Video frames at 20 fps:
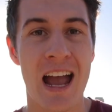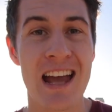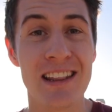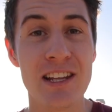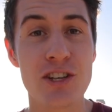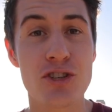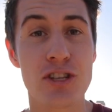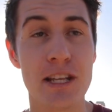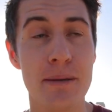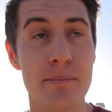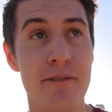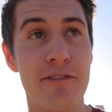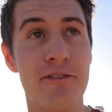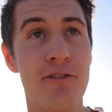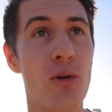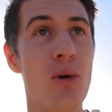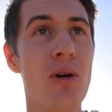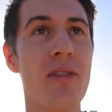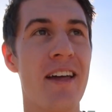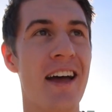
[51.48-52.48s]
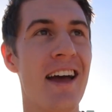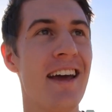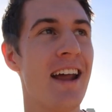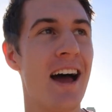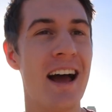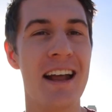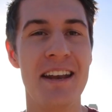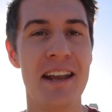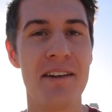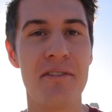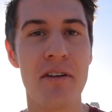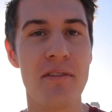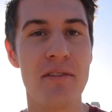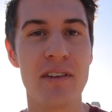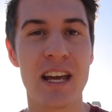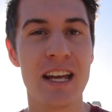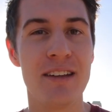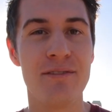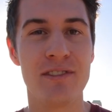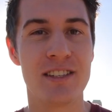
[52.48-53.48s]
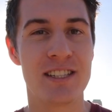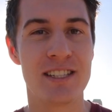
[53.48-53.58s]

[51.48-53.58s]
And literally before that, I'd never even given